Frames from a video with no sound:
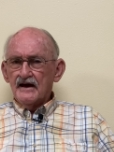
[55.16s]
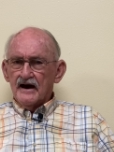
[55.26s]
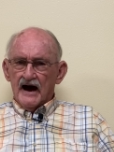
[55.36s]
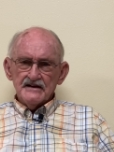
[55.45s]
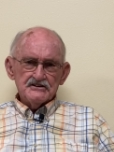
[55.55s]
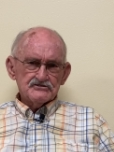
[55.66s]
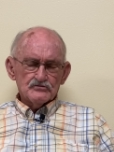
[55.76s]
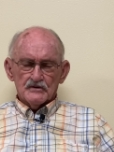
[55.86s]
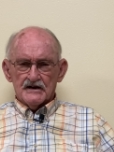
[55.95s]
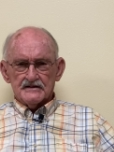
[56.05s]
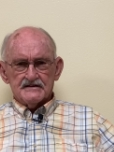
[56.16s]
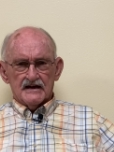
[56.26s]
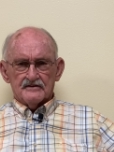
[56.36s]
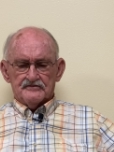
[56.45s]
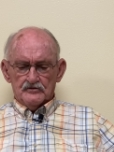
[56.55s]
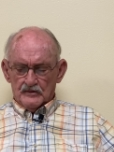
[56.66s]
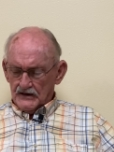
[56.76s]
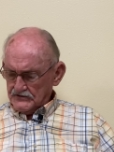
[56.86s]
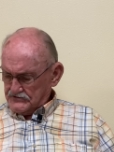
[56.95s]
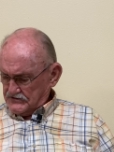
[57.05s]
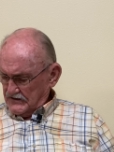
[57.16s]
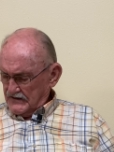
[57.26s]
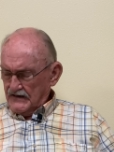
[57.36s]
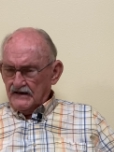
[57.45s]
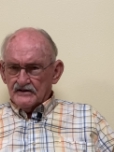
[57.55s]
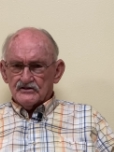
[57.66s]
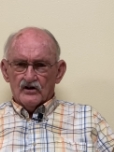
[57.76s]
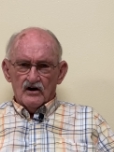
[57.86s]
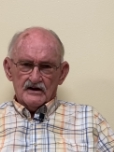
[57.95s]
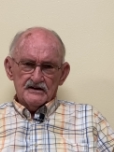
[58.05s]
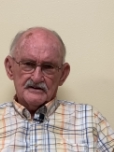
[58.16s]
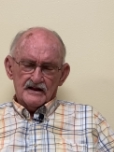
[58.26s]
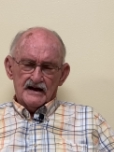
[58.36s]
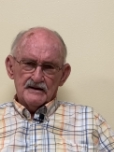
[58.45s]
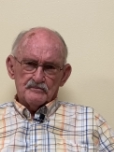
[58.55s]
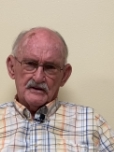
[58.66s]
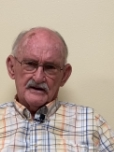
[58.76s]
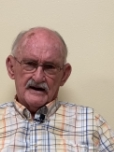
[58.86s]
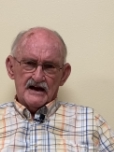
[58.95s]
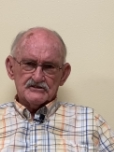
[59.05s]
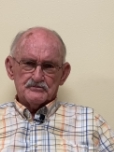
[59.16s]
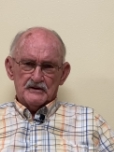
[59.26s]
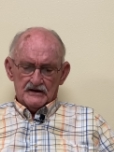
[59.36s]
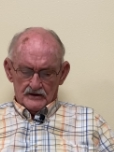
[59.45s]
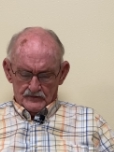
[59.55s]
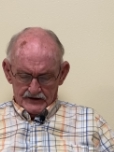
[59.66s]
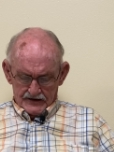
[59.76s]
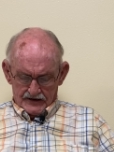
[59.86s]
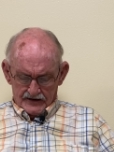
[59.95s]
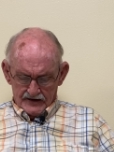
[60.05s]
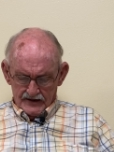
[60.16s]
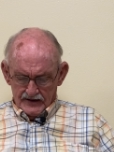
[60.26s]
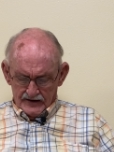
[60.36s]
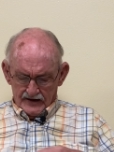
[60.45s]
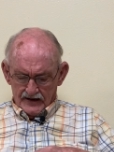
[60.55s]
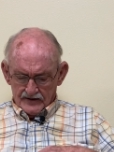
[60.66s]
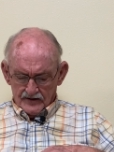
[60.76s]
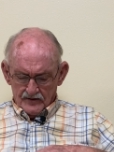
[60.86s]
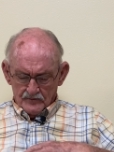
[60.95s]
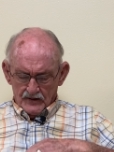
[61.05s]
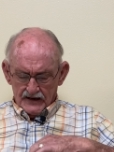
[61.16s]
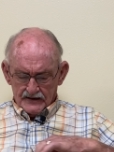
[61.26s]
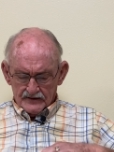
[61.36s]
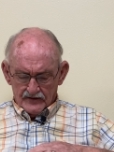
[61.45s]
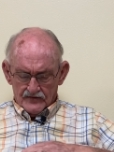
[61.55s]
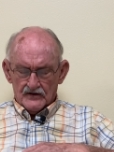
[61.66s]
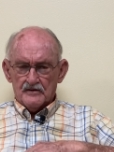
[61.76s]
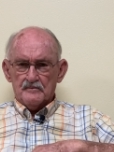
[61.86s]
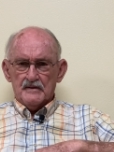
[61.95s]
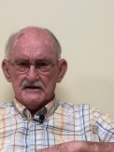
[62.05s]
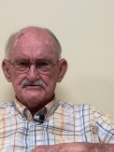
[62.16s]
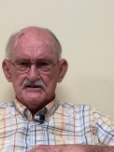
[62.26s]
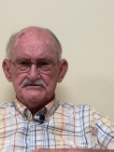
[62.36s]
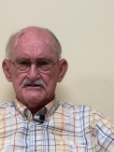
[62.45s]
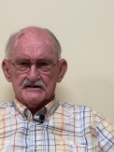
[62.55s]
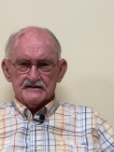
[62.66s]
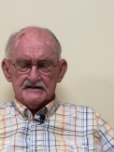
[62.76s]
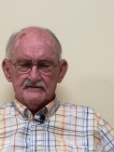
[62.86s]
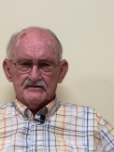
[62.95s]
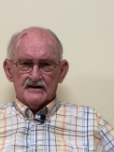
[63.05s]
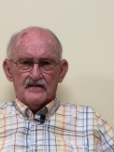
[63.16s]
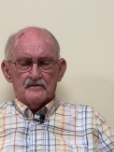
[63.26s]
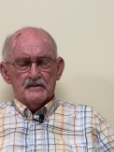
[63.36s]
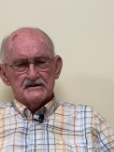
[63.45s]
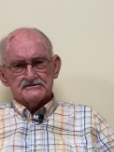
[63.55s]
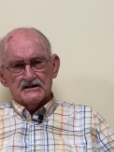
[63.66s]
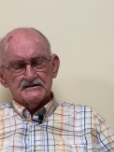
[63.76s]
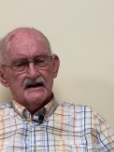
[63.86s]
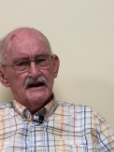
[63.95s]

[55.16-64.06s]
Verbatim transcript: I just wanted to take a few minutes to talk here tonight. Blair asked me to come in and and make another message and give another message.